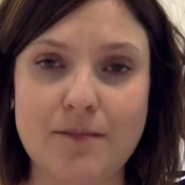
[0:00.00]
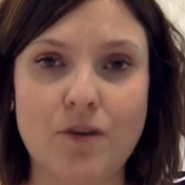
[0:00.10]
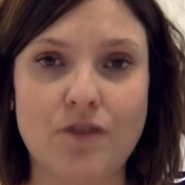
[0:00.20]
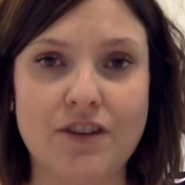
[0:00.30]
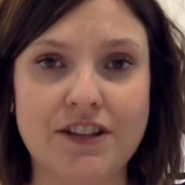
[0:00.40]

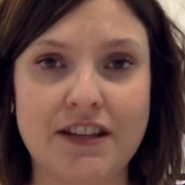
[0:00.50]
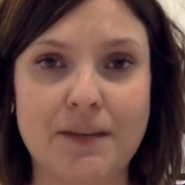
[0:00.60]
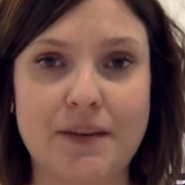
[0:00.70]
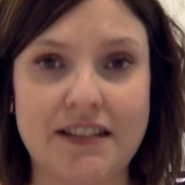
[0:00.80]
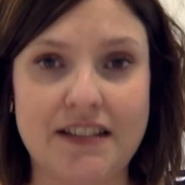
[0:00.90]
Originally
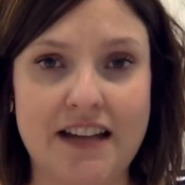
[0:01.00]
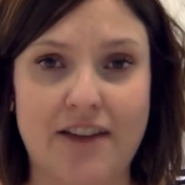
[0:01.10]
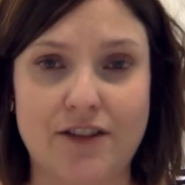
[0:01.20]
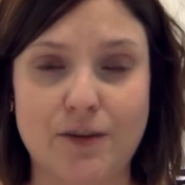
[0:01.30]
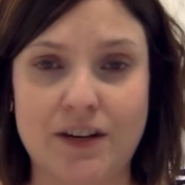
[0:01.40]
we did
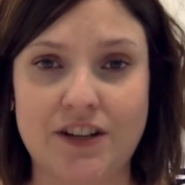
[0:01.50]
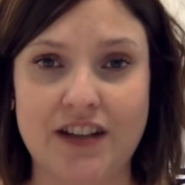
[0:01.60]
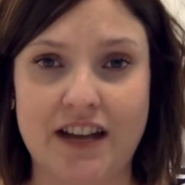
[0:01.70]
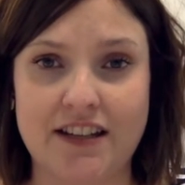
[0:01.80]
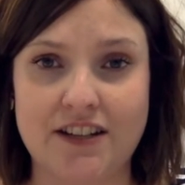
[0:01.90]
have a Twitter
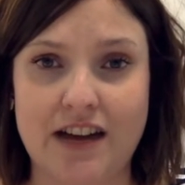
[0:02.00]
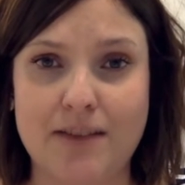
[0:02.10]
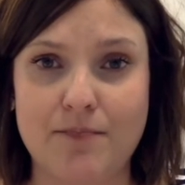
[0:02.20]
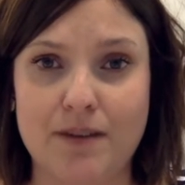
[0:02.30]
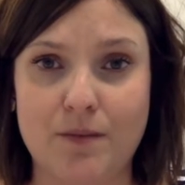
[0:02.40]
chat tonight,
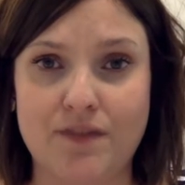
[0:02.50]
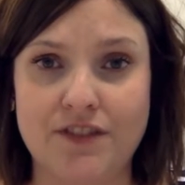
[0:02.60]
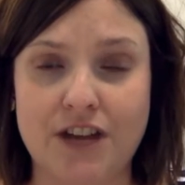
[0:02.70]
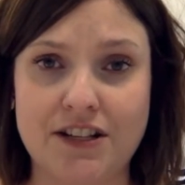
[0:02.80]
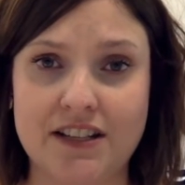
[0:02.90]
but we've
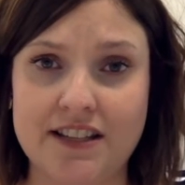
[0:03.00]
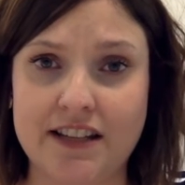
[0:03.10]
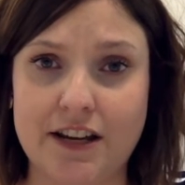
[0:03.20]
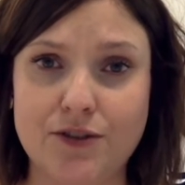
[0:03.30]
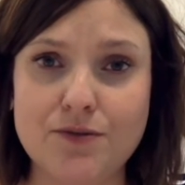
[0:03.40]
changed the
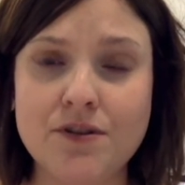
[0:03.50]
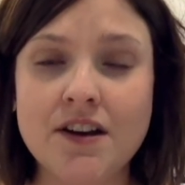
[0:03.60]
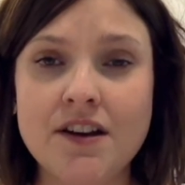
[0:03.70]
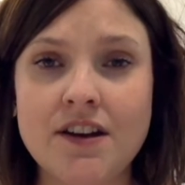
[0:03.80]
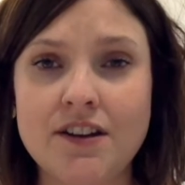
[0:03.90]
schedule,
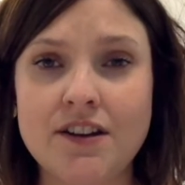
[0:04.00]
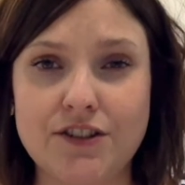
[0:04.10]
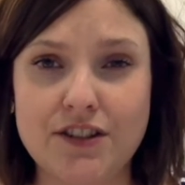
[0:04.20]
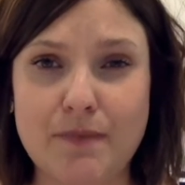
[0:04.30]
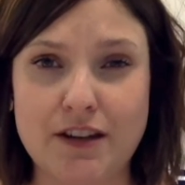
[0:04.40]
so
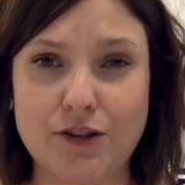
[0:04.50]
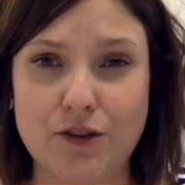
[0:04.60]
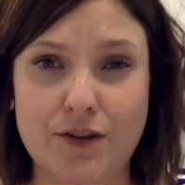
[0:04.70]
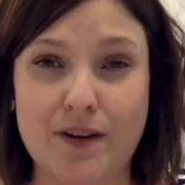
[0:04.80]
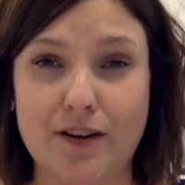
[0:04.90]
just make sure
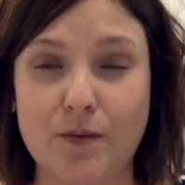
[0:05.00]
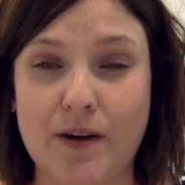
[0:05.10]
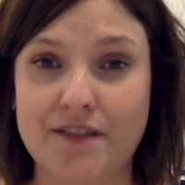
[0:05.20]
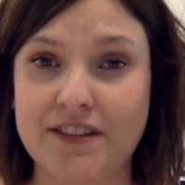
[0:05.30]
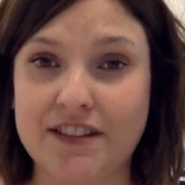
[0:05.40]
that you are
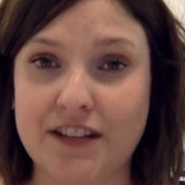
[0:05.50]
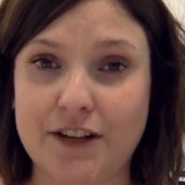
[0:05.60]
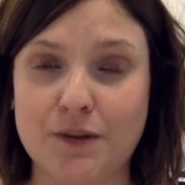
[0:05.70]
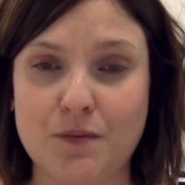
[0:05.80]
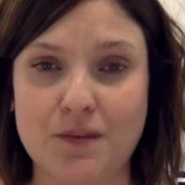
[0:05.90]
aware of the
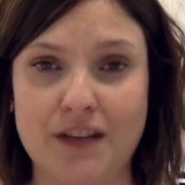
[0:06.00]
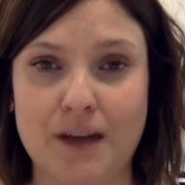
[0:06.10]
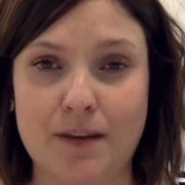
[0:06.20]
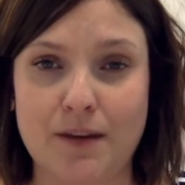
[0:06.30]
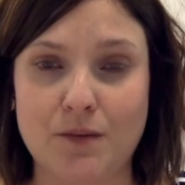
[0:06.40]
schedule and what's
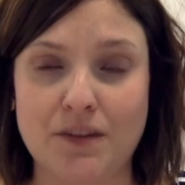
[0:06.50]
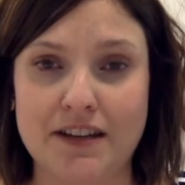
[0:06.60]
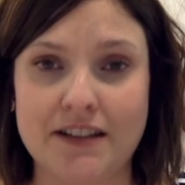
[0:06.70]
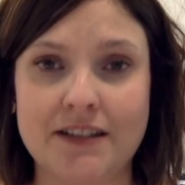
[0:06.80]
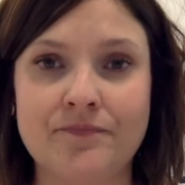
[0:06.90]
happening with
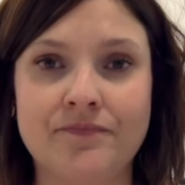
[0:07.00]
it.